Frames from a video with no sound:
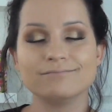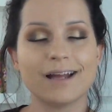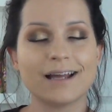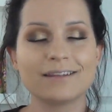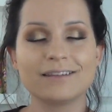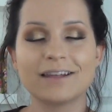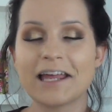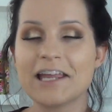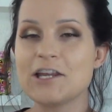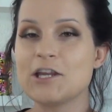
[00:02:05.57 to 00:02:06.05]

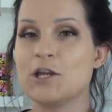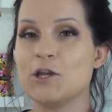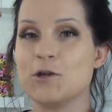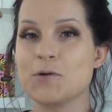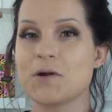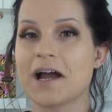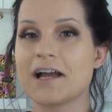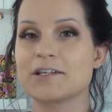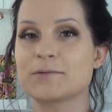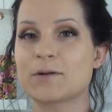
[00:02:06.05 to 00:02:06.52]
Like
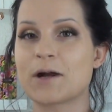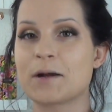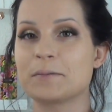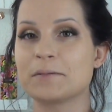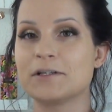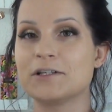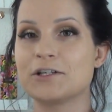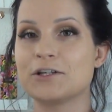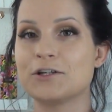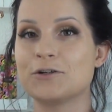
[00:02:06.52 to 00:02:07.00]
you guys
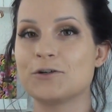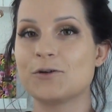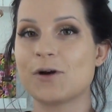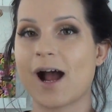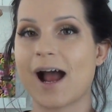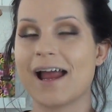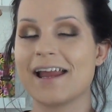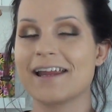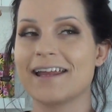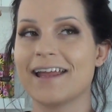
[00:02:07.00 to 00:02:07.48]
probably do,
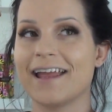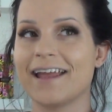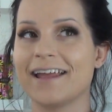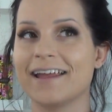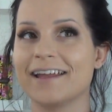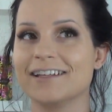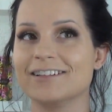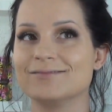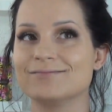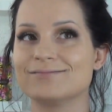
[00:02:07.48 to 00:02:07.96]
I
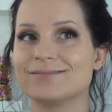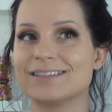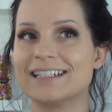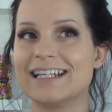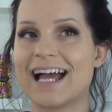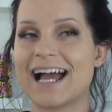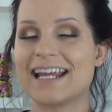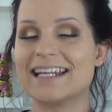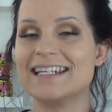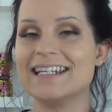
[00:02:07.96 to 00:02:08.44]
get
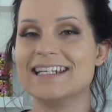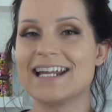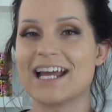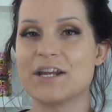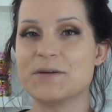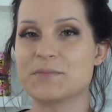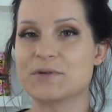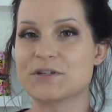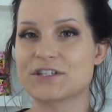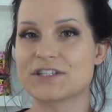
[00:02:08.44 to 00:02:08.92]

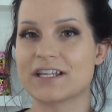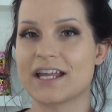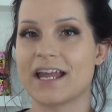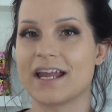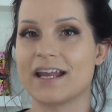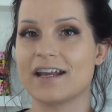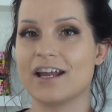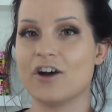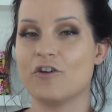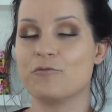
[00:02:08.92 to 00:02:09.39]

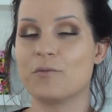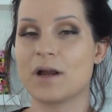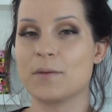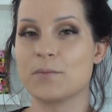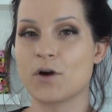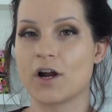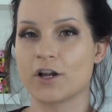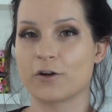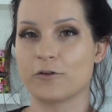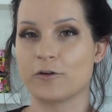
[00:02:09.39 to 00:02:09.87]
99% of my
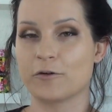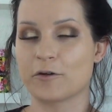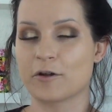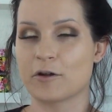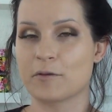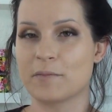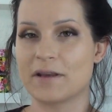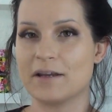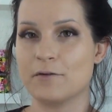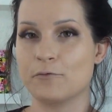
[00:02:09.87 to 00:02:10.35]
product
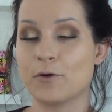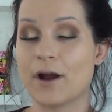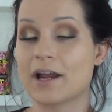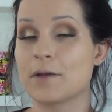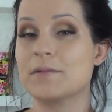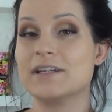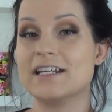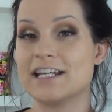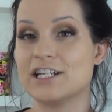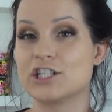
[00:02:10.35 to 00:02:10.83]

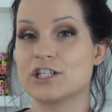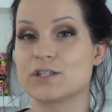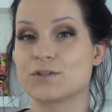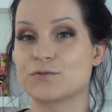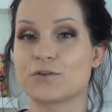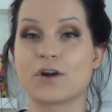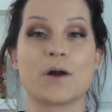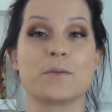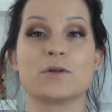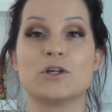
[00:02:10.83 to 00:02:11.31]
recommendations
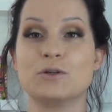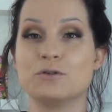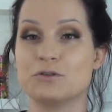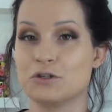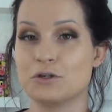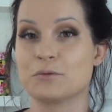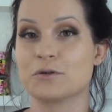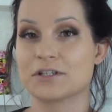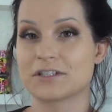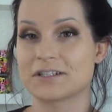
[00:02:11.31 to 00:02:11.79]
from
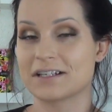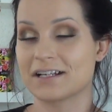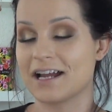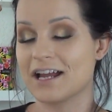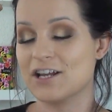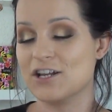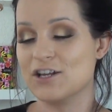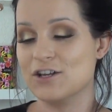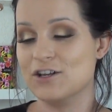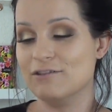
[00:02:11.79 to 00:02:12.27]
YouTubers that
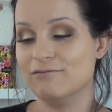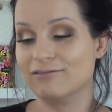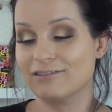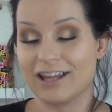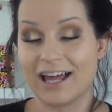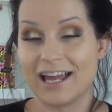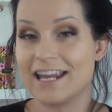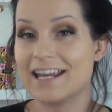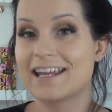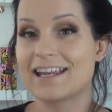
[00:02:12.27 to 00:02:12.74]
I
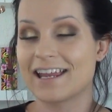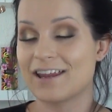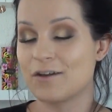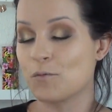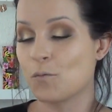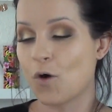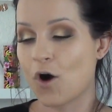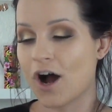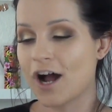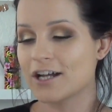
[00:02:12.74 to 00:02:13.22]
like
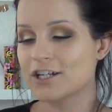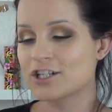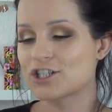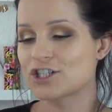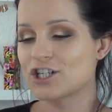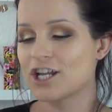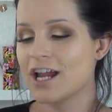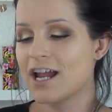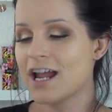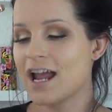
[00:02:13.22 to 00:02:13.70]
and
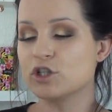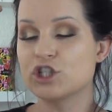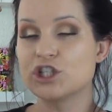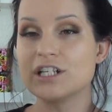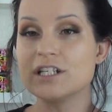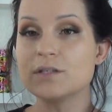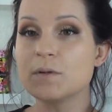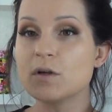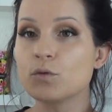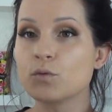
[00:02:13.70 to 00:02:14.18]
watch.
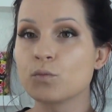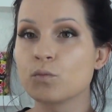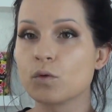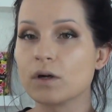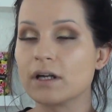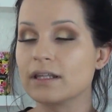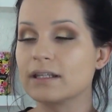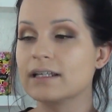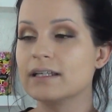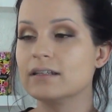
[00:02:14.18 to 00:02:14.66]
She's been
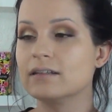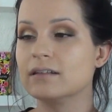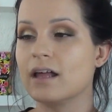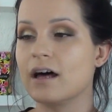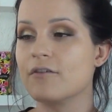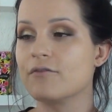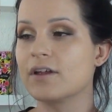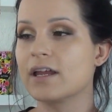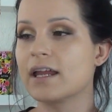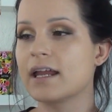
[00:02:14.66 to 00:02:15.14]
really
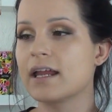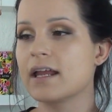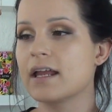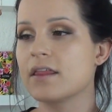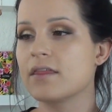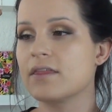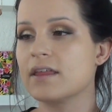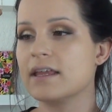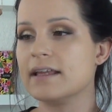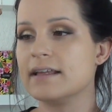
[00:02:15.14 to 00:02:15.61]

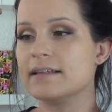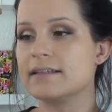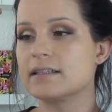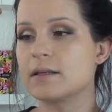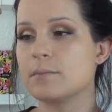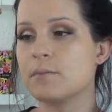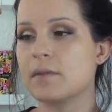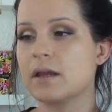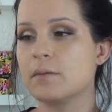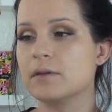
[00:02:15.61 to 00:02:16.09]
loving these
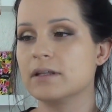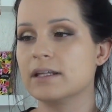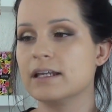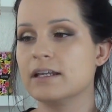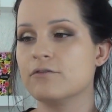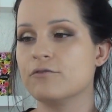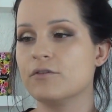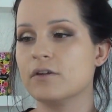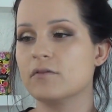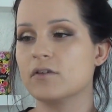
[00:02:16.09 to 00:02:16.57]

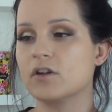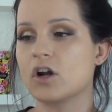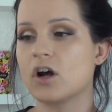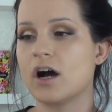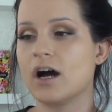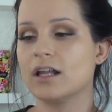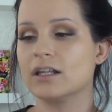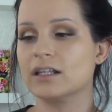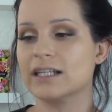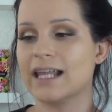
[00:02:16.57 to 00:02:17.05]
Maybelline Vivid
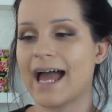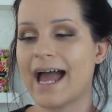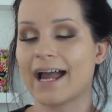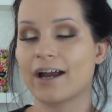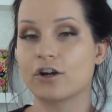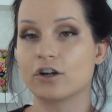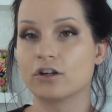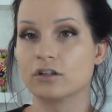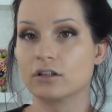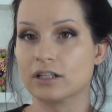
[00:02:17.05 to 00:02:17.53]
Hot
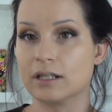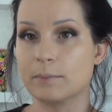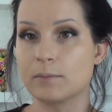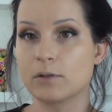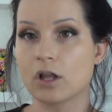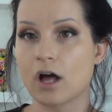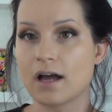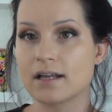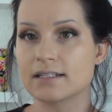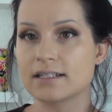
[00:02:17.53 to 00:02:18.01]
Lacquer lip
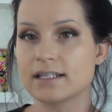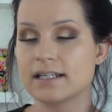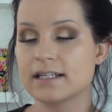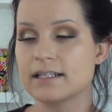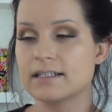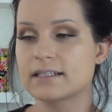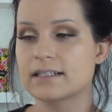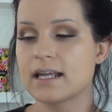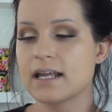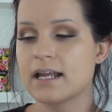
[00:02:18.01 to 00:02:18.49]

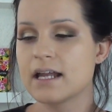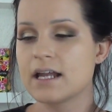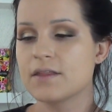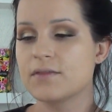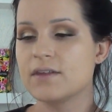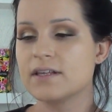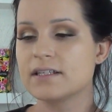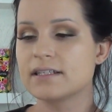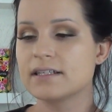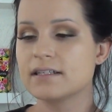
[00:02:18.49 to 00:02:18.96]
glosses.
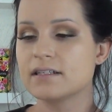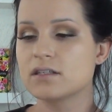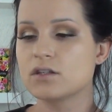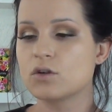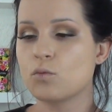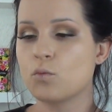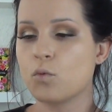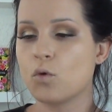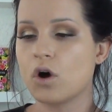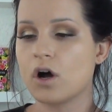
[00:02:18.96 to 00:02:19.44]
This is
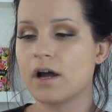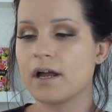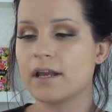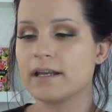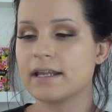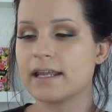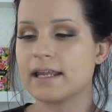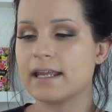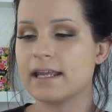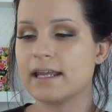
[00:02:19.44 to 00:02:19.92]
the
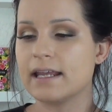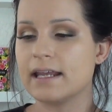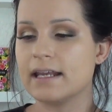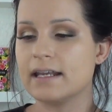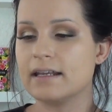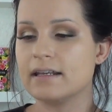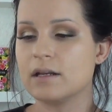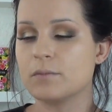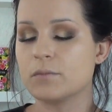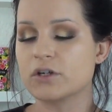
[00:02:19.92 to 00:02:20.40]
one
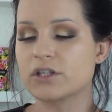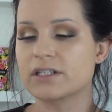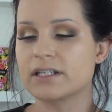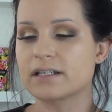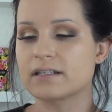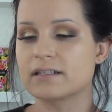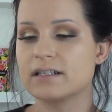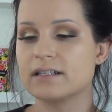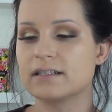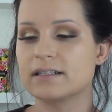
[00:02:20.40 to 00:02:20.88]
in number
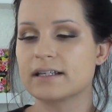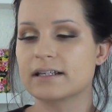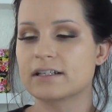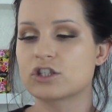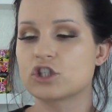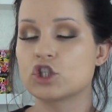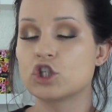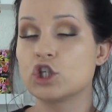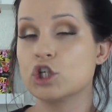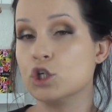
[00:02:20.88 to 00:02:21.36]

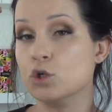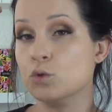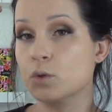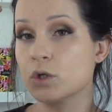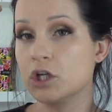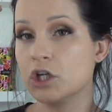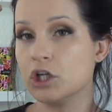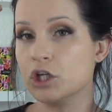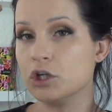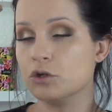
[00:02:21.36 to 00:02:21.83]
66, Too
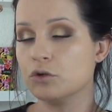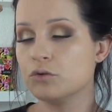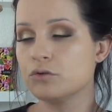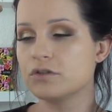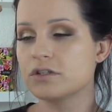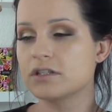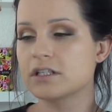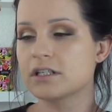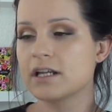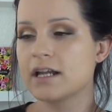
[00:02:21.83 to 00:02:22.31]

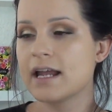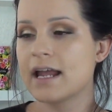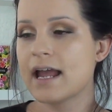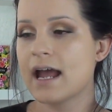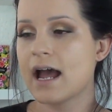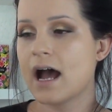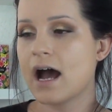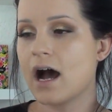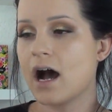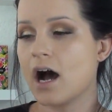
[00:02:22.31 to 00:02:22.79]
Cute.
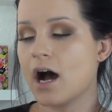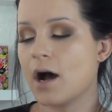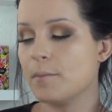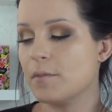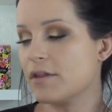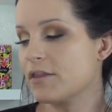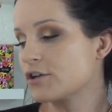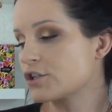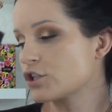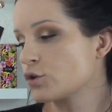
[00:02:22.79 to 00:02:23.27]

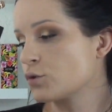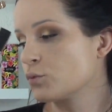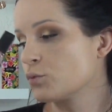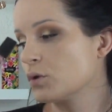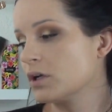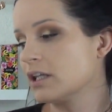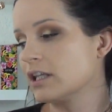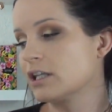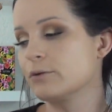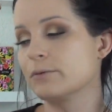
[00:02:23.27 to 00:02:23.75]
There's a
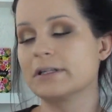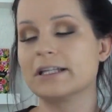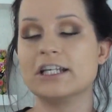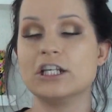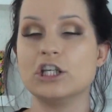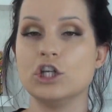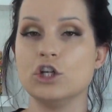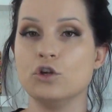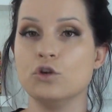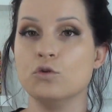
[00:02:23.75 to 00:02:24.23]
really
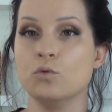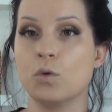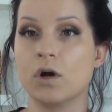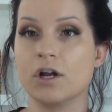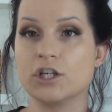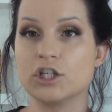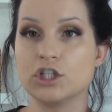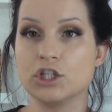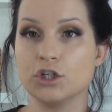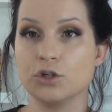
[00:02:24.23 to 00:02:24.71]
nude
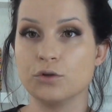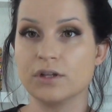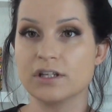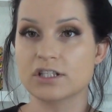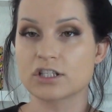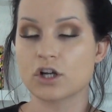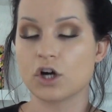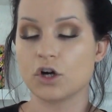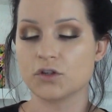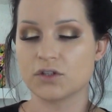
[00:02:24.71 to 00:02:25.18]
one too
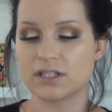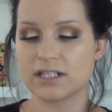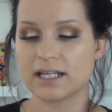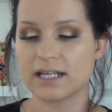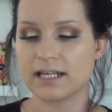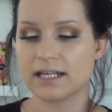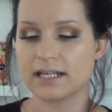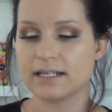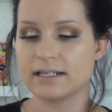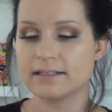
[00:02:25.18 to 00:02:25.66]
that's called
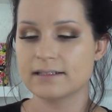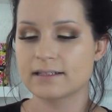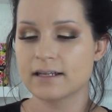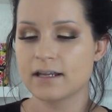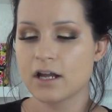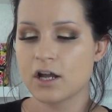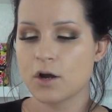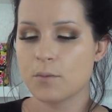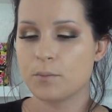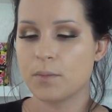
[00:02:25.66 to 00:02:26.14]

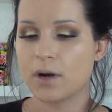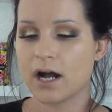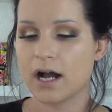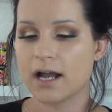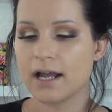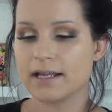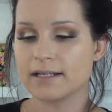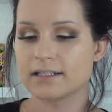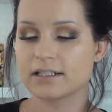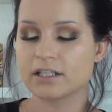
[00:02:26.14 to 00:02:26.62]
Tease,
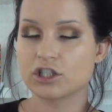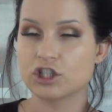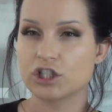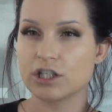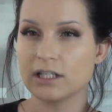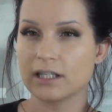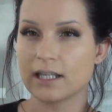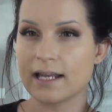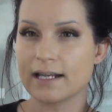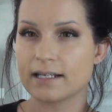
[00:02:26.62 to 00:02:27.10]
but
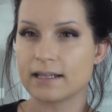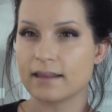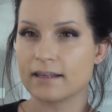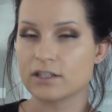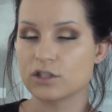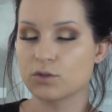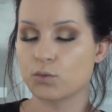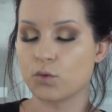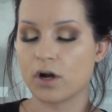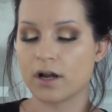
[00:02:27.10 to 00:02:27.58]
she liked
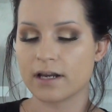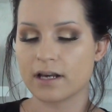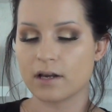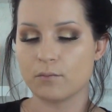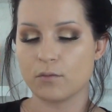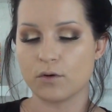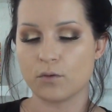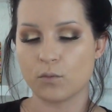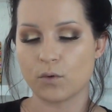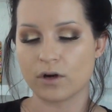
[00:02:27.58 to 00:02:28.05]
this one
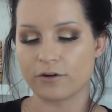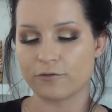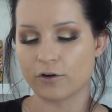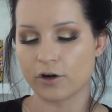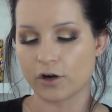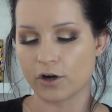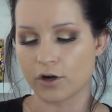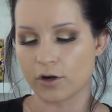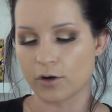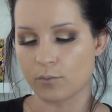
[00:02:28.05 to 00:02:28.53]
in one of
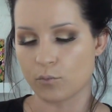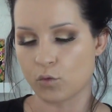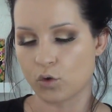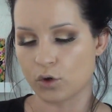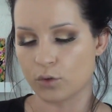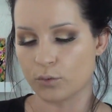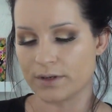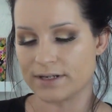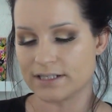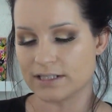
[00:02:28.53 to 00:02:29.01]
her
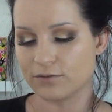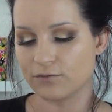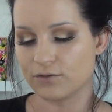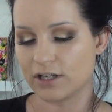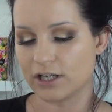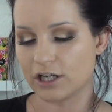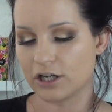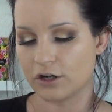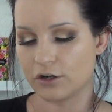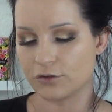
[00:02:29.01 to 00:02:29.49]
more recent
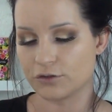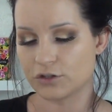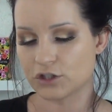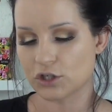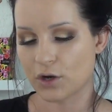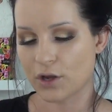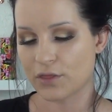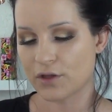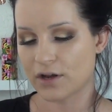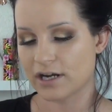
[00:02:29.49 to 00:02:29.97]
videos,
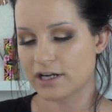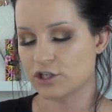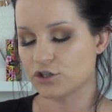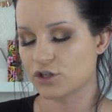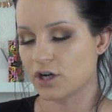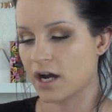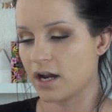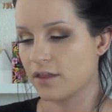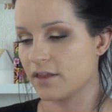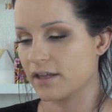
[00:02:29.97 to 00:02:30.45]
so I thought I'd
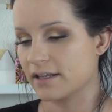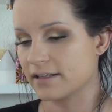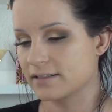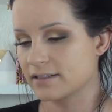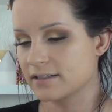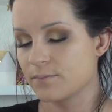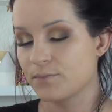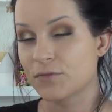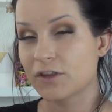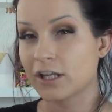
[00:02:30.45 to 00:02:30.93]
try
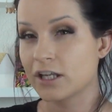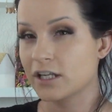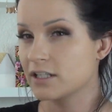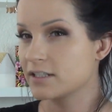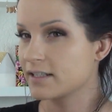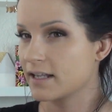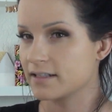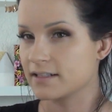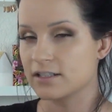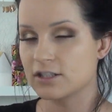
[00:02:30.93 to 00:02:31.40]
this. It
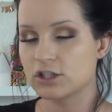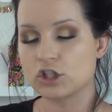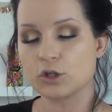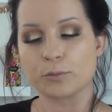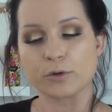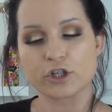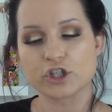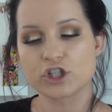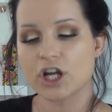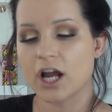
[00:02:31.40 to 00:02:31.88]
says it's
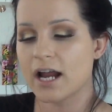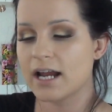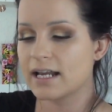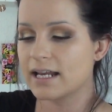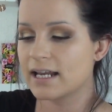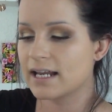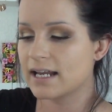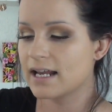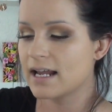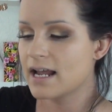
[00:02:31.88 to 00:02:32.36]
super
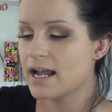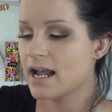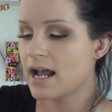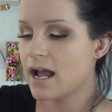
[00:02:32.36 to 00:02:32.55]
shiny.